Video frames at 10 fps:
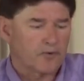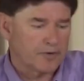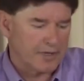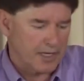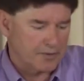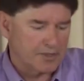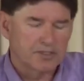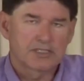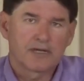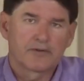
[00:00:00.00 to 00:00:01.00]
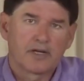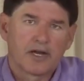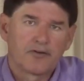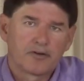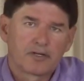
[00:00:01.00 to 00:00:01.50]

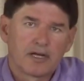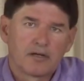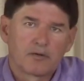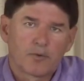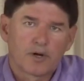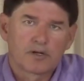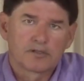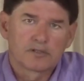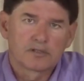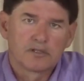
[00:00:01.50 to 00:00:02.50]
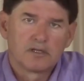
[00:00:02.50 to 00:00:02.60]
4,700 words,